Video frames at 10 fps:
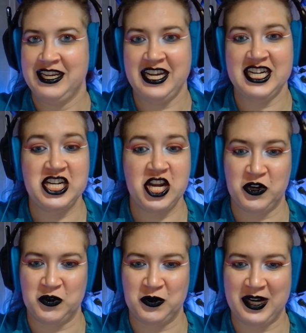
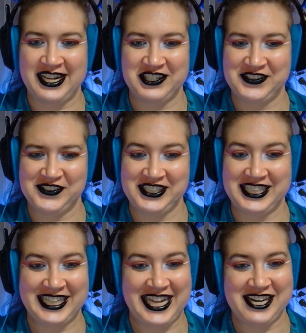don't
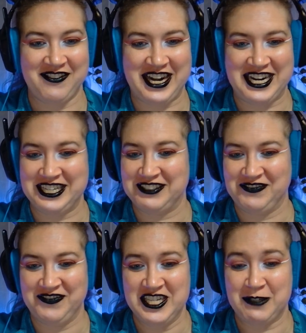like
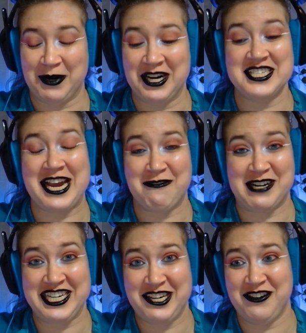random swirls. I
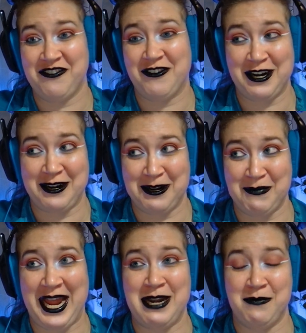want
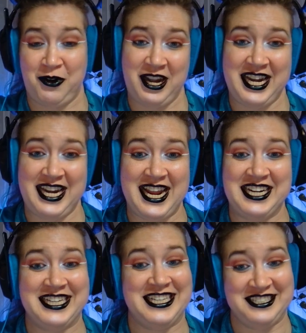uniform and pretty
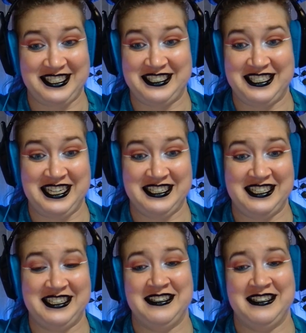and consistent.